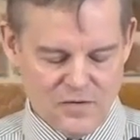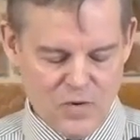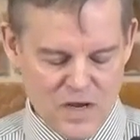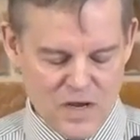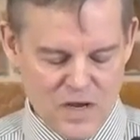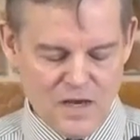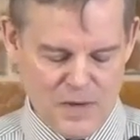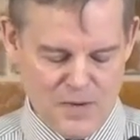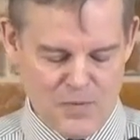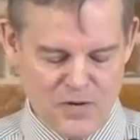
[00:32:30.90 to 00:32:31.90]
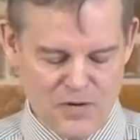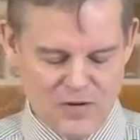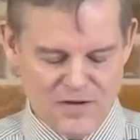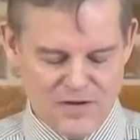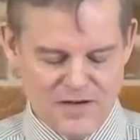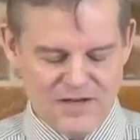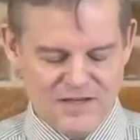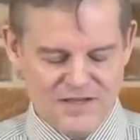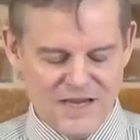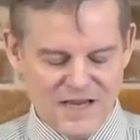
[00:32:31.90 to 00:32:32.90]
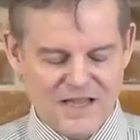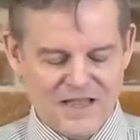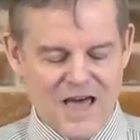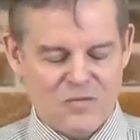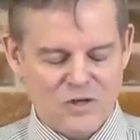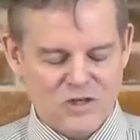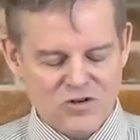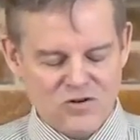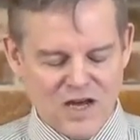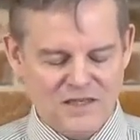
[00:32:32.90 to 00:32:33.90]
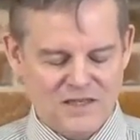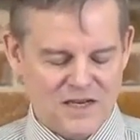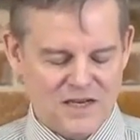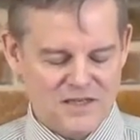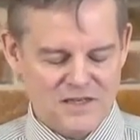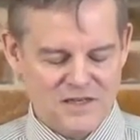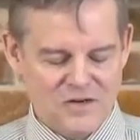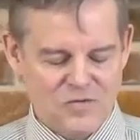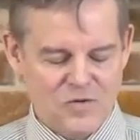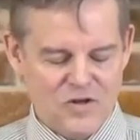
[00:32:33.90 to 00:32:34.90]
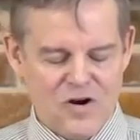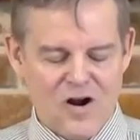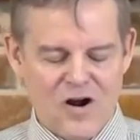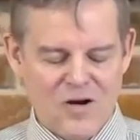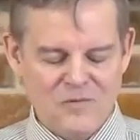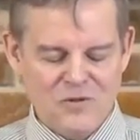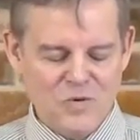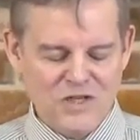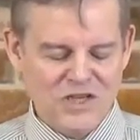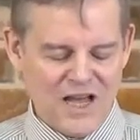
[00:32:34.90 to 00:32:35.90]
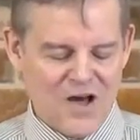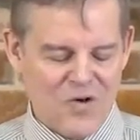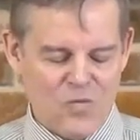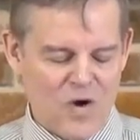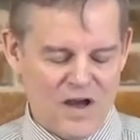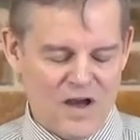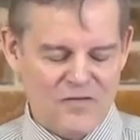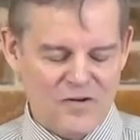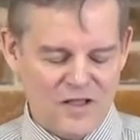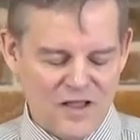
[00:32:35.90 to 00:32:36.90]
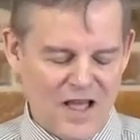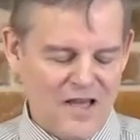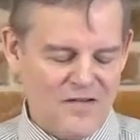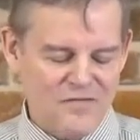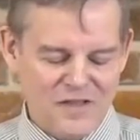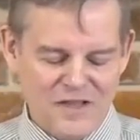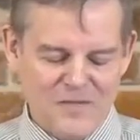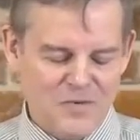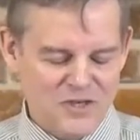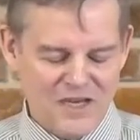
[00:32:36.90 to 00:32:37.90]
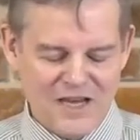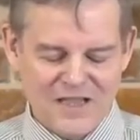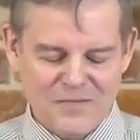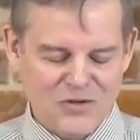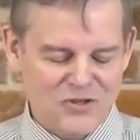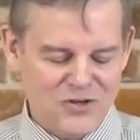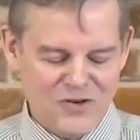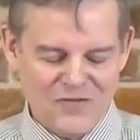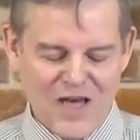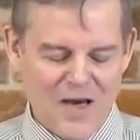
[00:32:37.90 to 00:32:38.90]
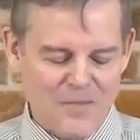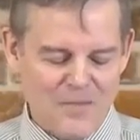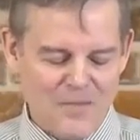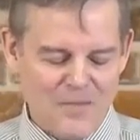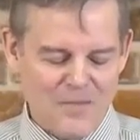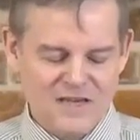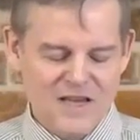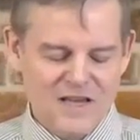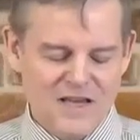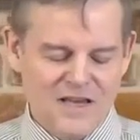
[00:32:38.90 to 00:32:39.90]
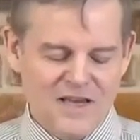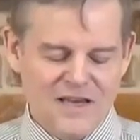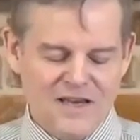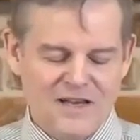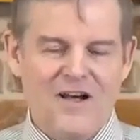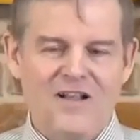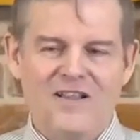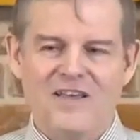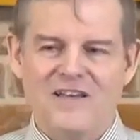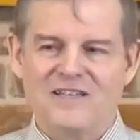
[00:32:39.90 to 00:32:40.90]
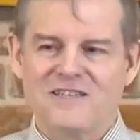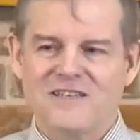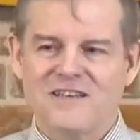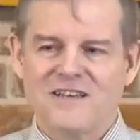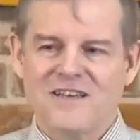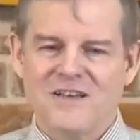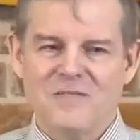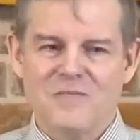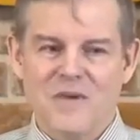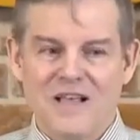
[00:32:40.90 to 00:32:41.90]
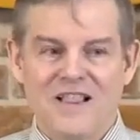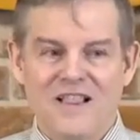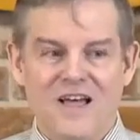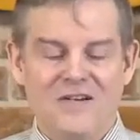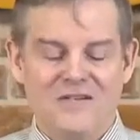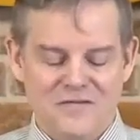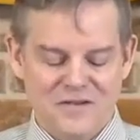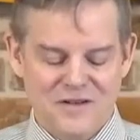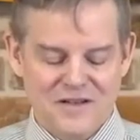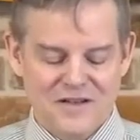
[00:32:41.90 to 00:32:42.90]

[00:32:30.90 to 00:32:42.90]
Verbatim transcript: We, the people, seeking that which unites us, with our arms reaching out wide for life, liberty, and the pursuit of happiness in all this. May love,